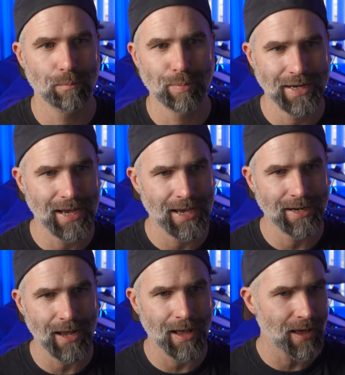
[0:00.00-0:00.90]

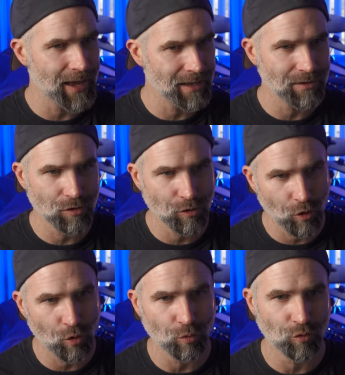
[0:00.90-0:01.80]
banana and
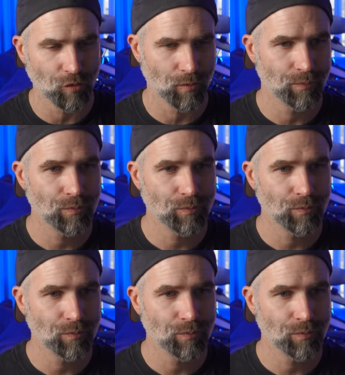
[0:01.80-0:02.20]
cloves,